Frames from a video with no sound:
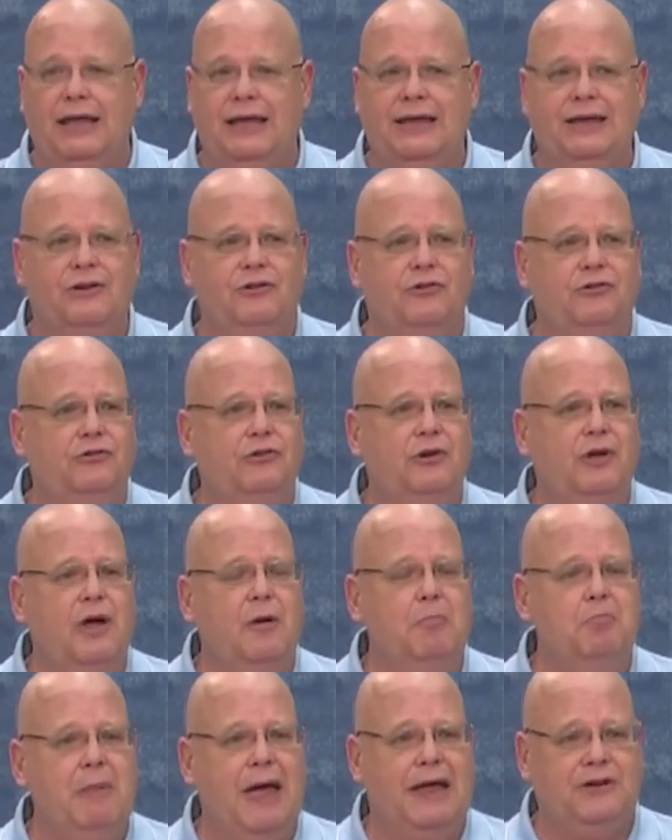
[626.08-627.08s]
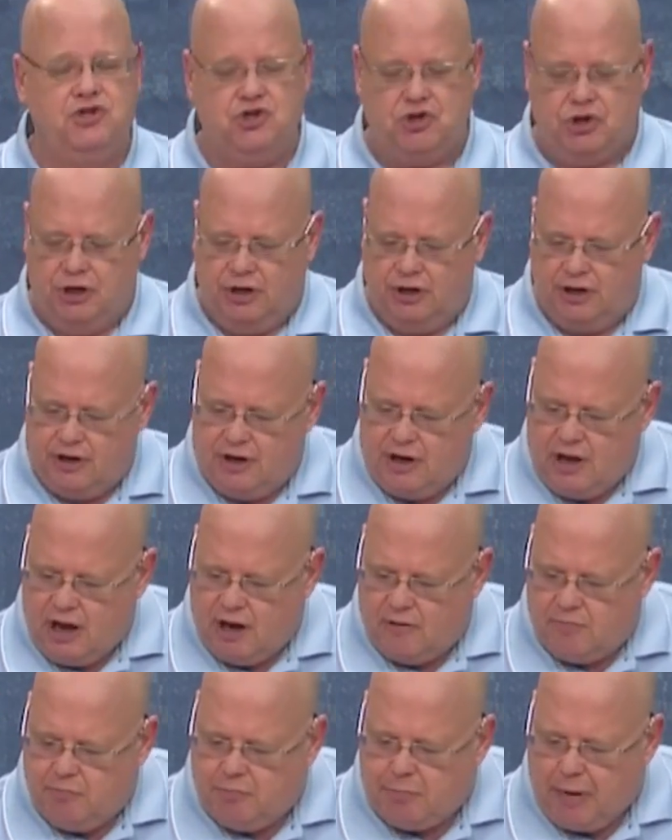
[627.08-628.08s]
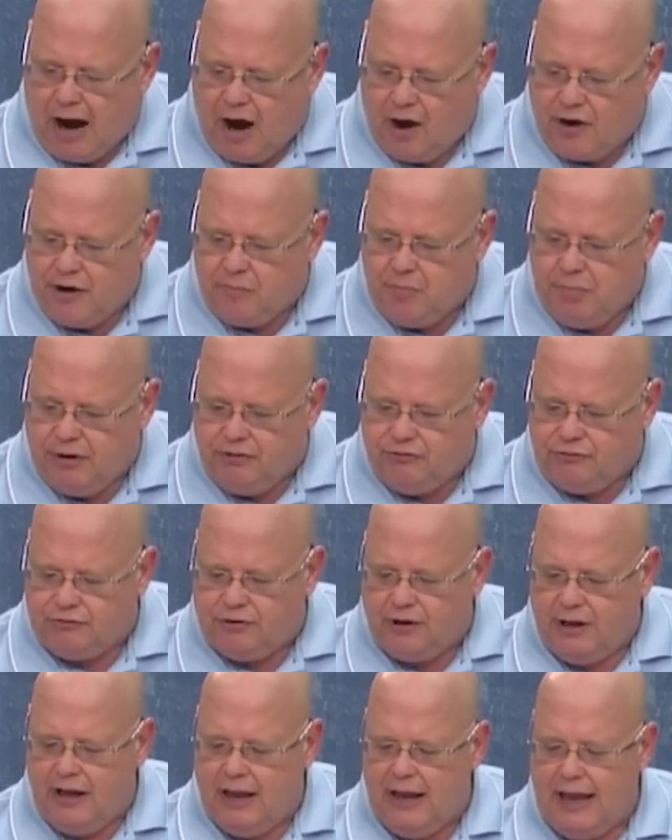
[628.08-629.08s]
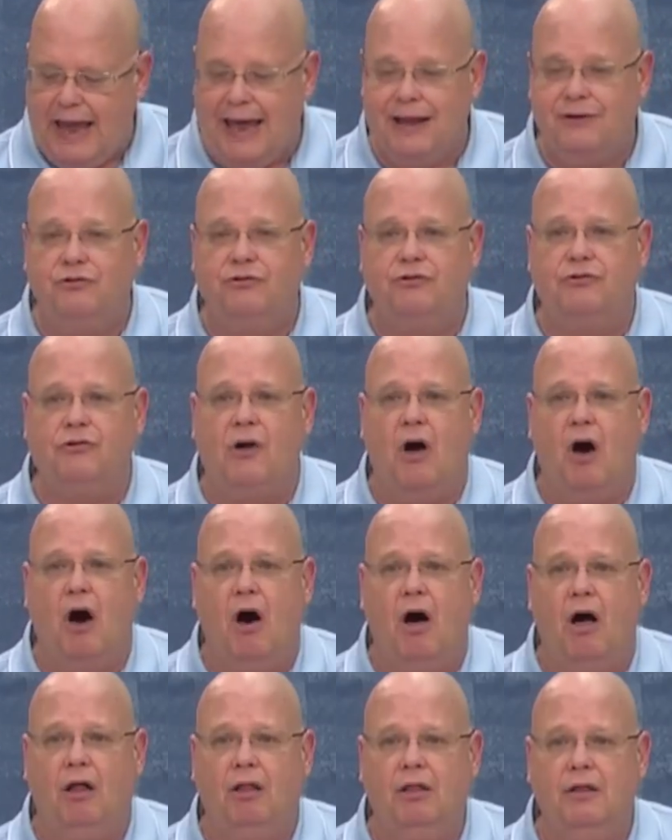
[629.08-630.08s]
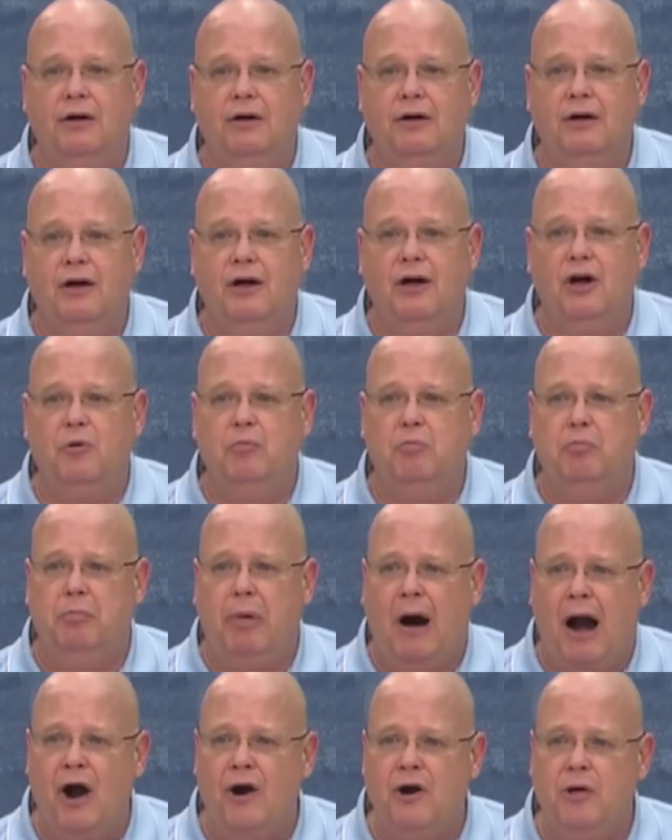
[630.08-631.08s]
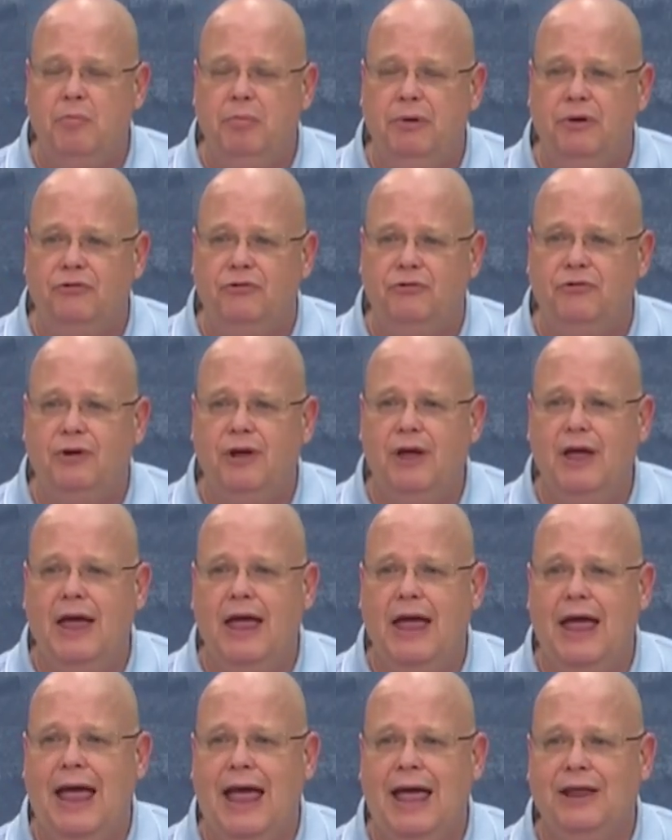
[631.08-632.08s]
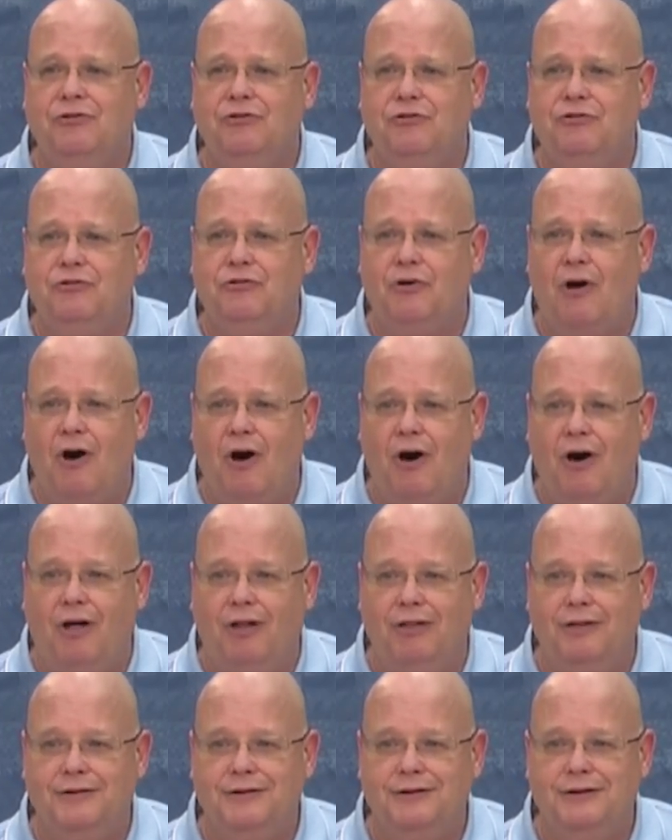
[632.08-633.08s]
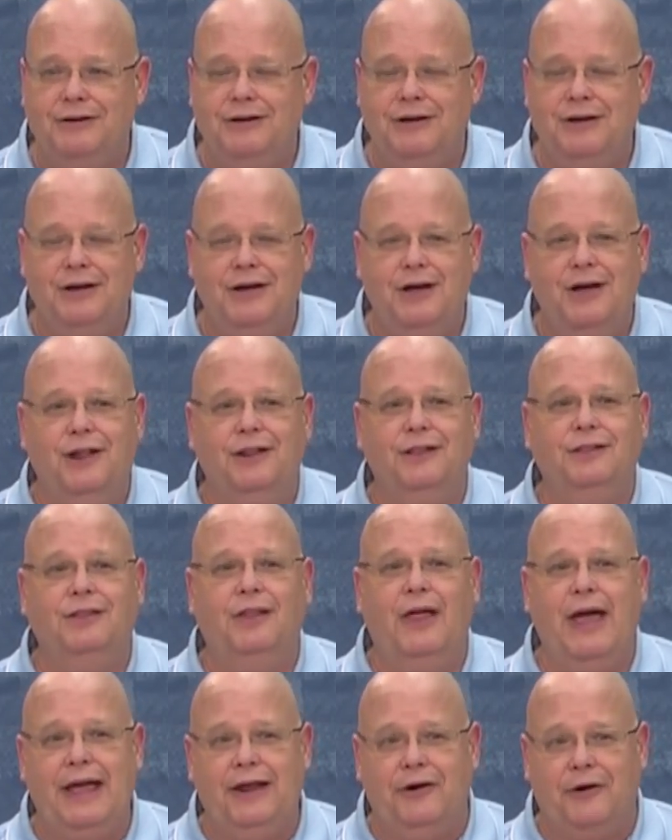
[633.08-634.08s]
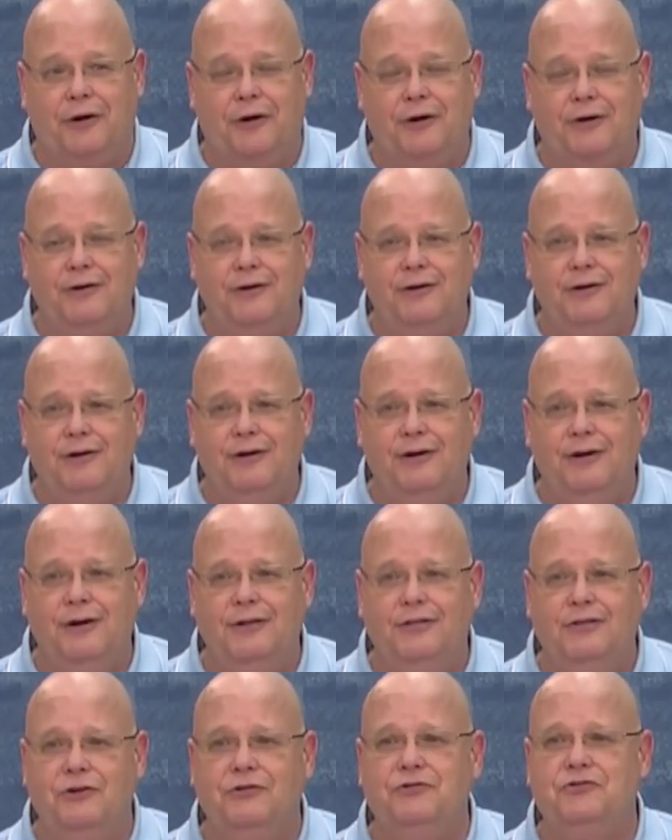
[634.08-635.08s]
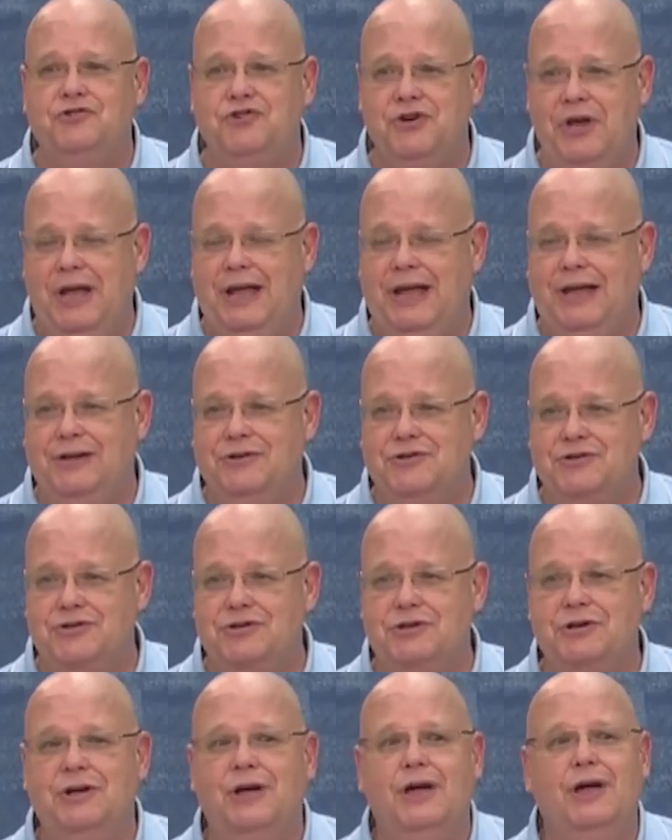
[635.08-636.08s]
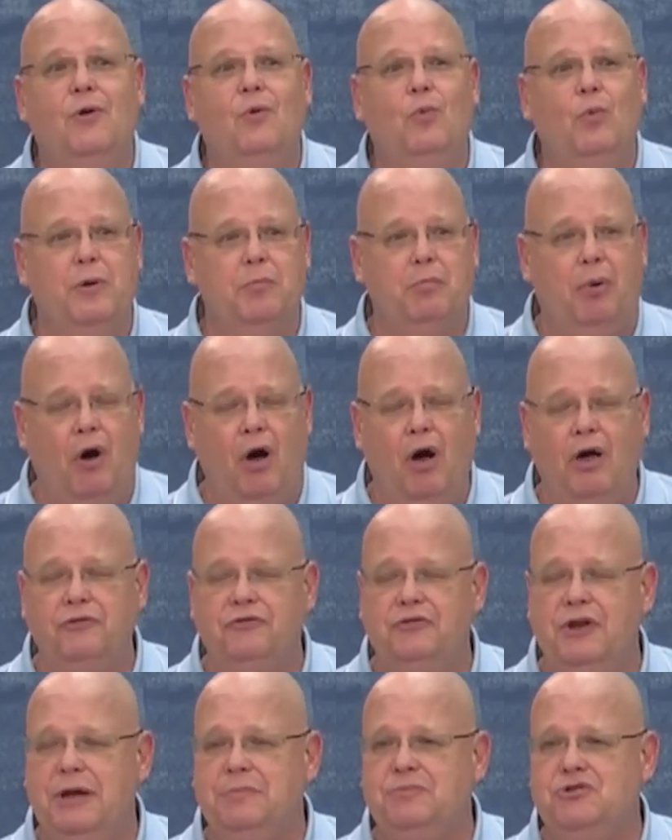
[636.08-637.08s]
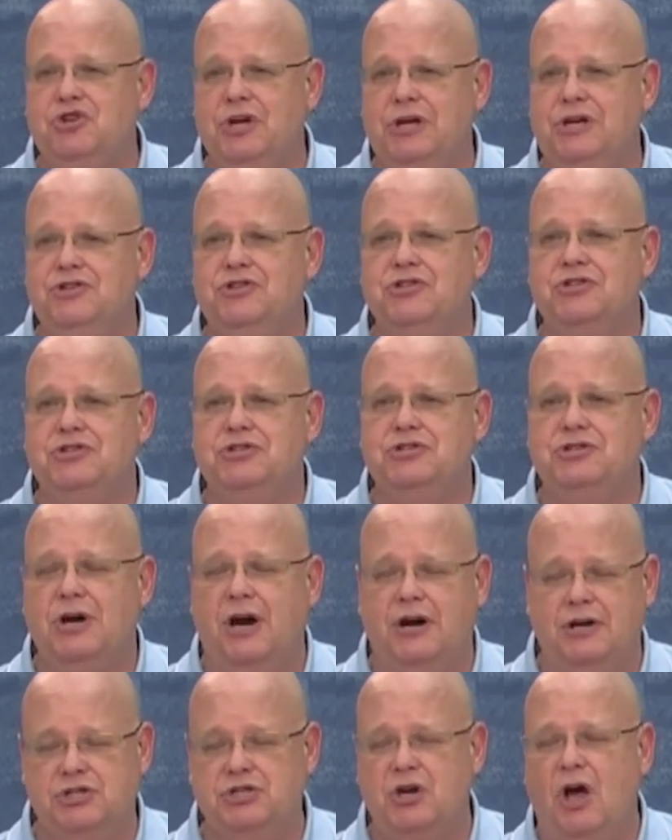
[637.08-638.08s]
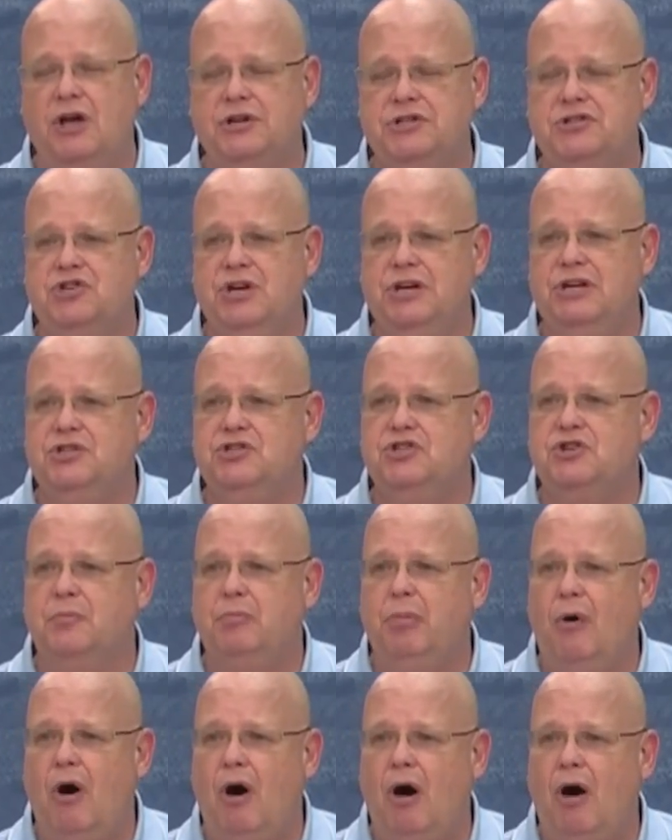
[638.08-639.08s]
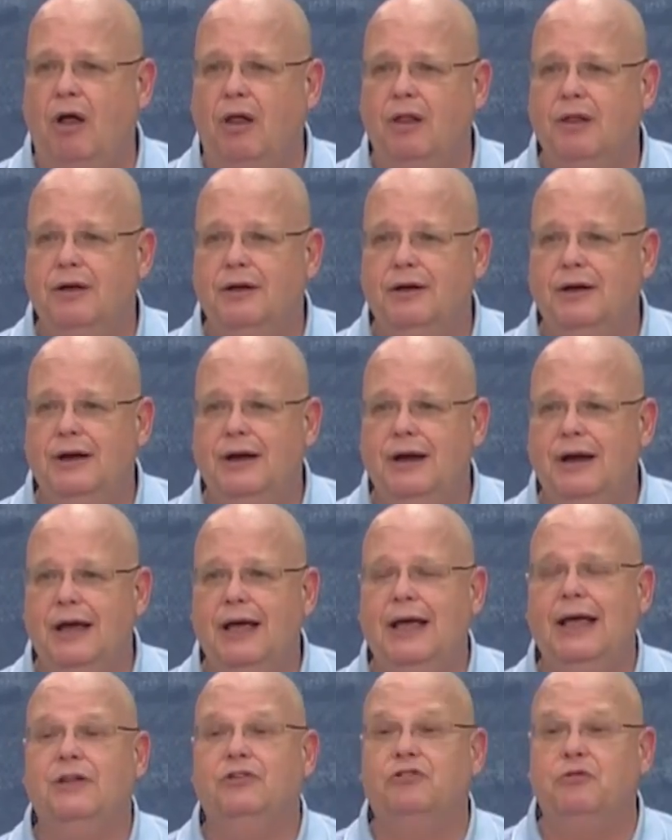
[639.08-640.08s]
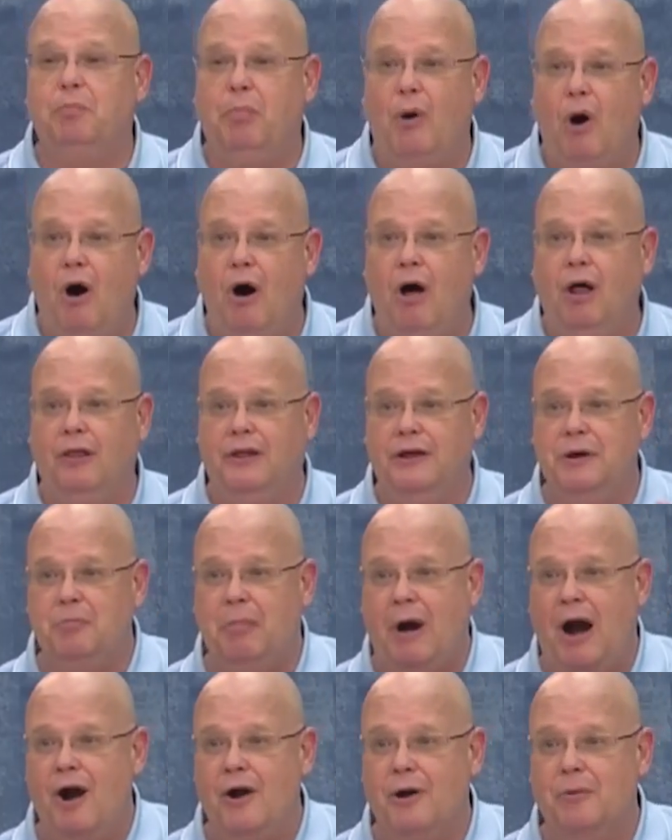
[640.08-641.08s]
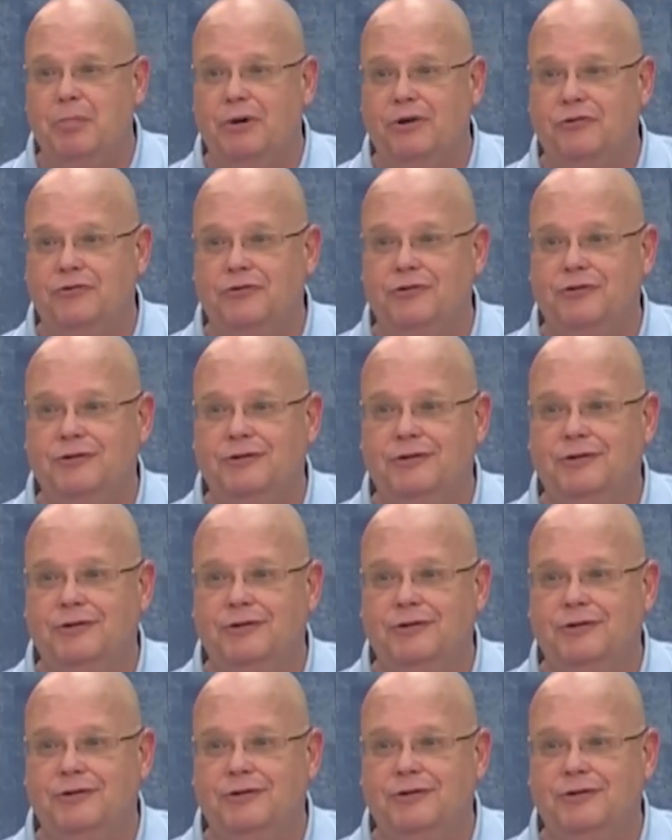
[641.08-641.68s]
is mentioned, Barnabas and Saul. Barnabas and Saul. Later, this change, when Paul's name changes, Saul's changed to Paul, it's Paul and Barnabas.